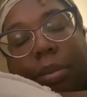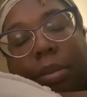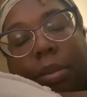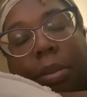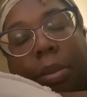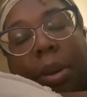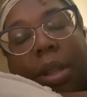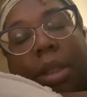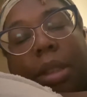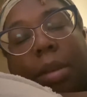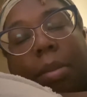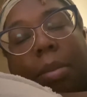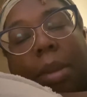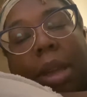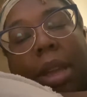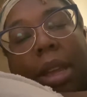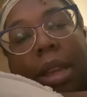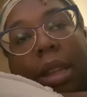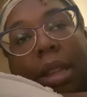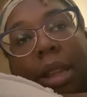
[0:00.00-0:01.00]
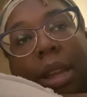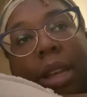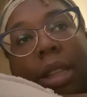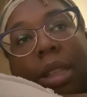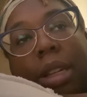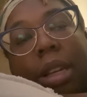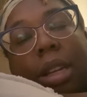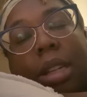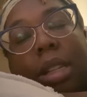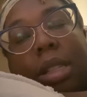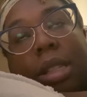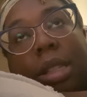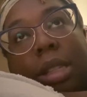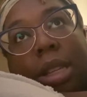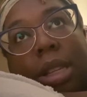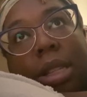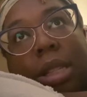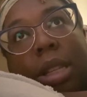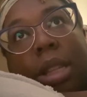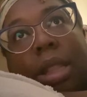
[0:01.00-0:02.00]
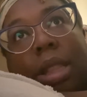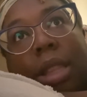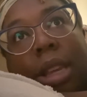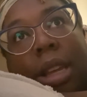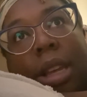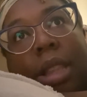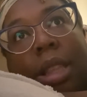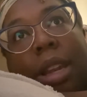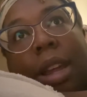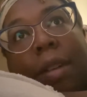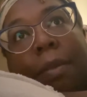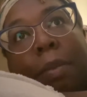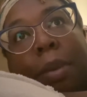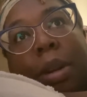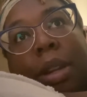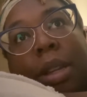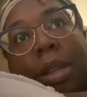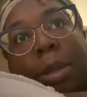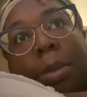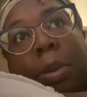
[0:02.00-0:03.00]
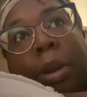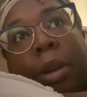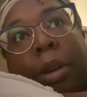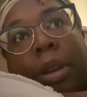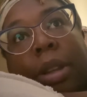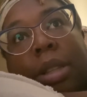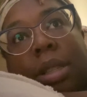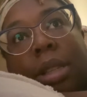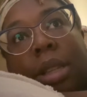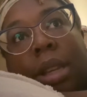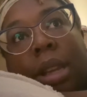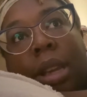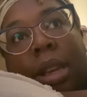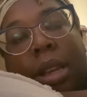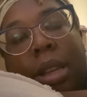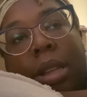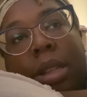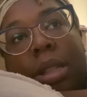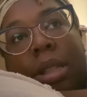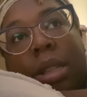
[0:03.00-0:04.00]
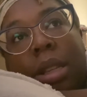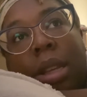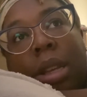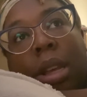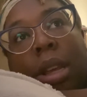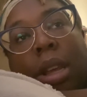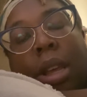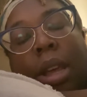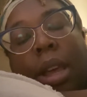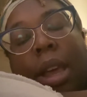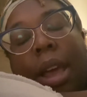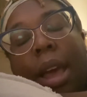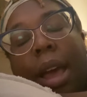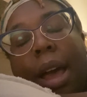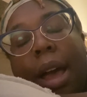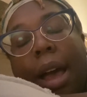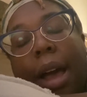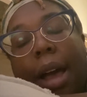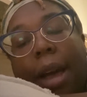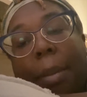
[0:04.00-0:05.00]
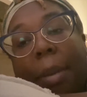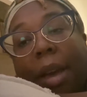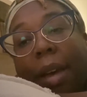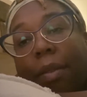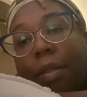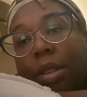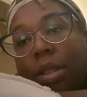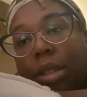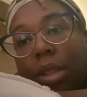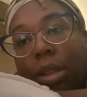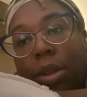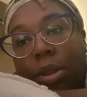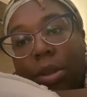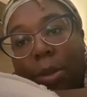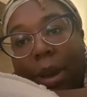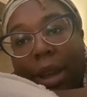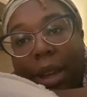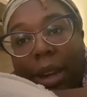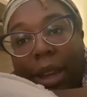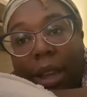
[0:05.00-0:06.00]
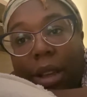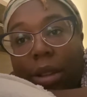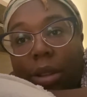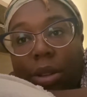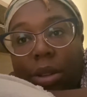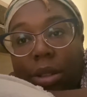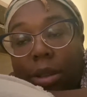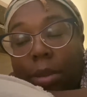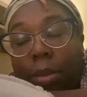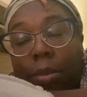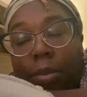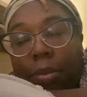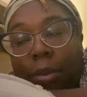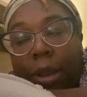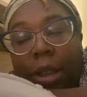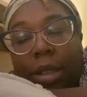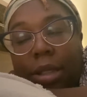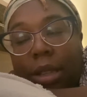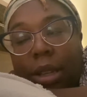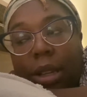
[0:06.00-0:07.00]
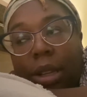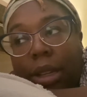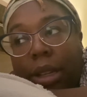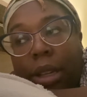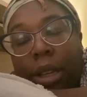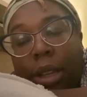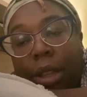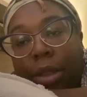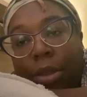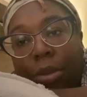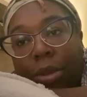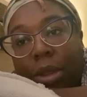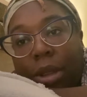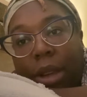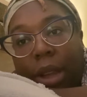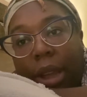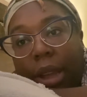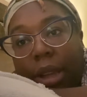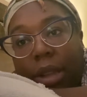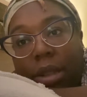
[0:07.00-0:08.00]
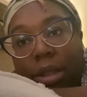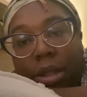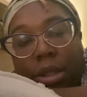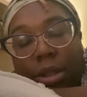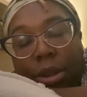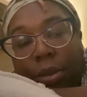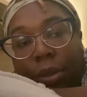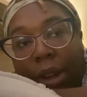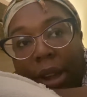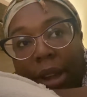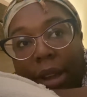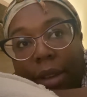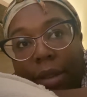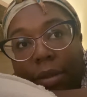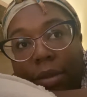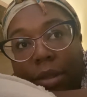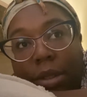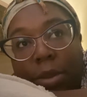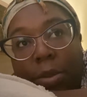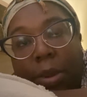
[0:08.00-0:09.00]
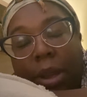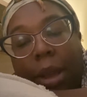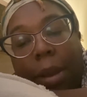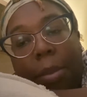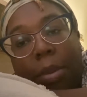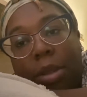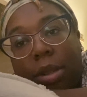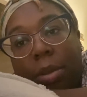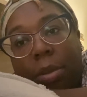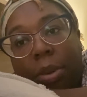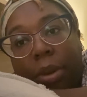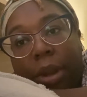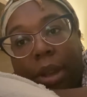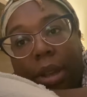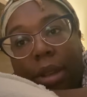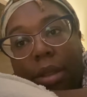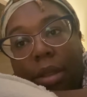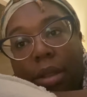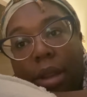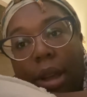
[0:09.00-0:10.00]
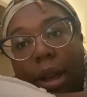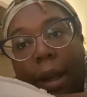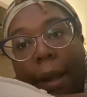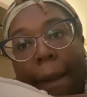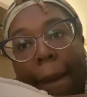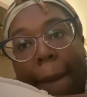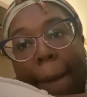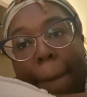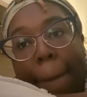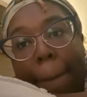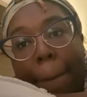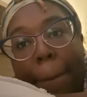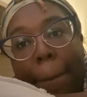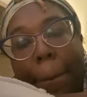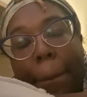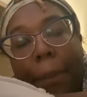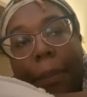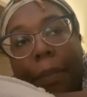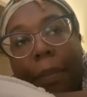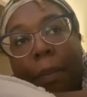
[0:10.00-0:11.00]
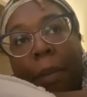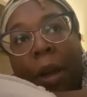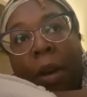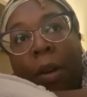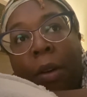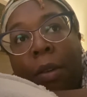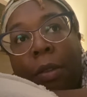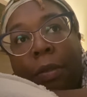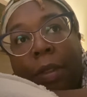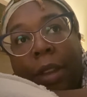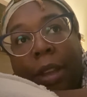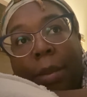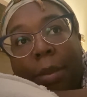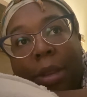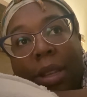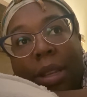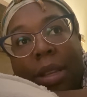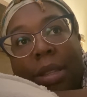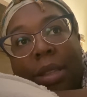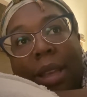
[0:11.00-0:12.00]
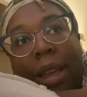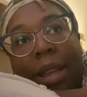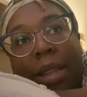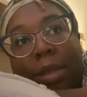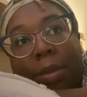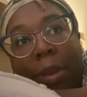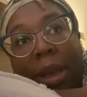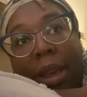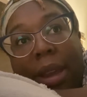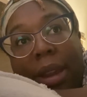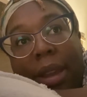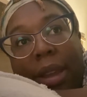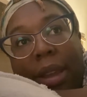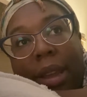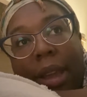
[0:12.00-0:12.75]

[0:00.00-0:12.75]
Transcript: But the main, like the consistent thing that I've been experiencing is I'm having to use my inhaler to basically get through the day, to survive, to be able to breathe. Um, my whole family is asthmatic.